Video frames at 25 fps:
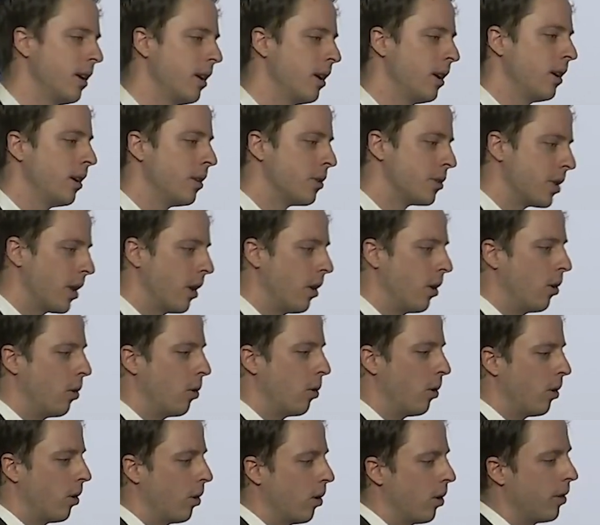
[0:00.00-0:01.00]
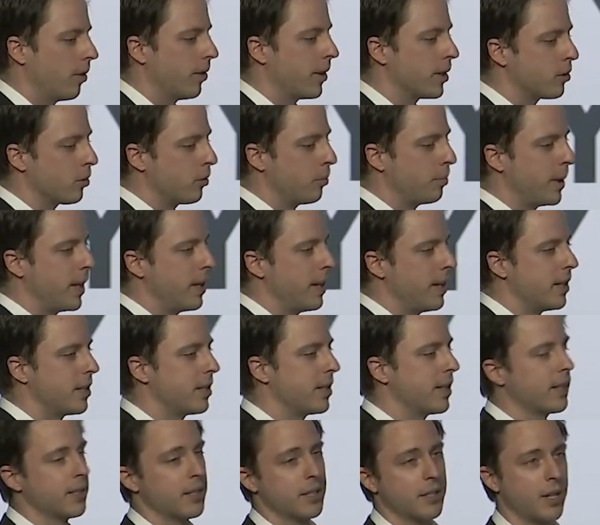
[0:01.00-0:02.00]
So this will be the
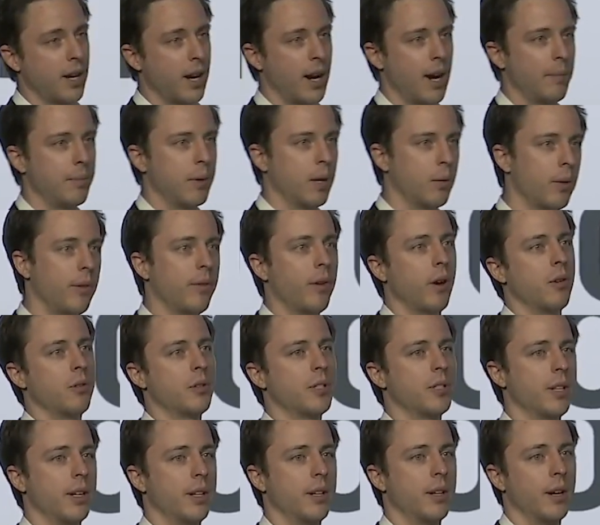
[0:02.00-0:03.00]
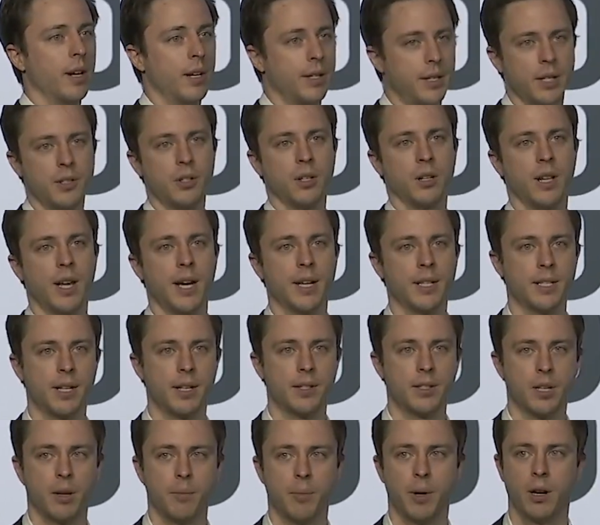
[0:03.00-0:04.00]
6th time that we've hosted a Digital Asset
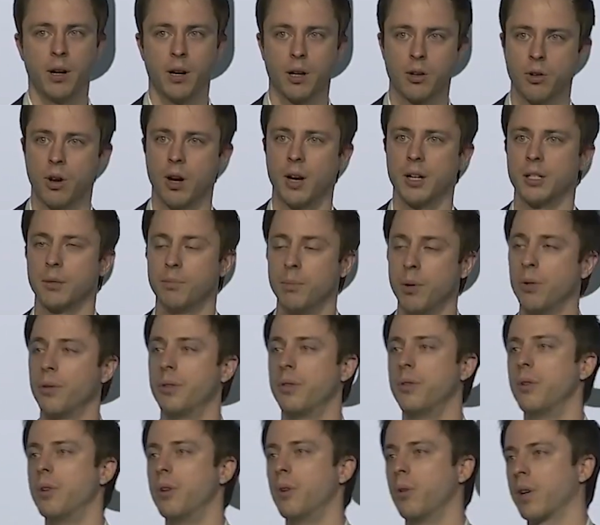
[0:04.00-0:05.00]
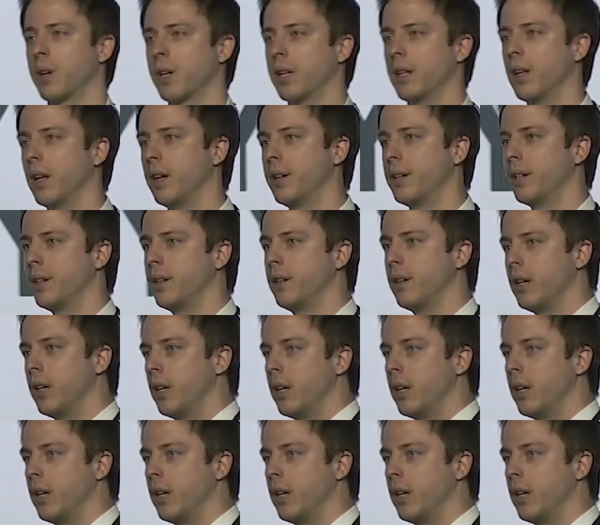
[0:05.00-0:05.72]
Summit across both New York and London.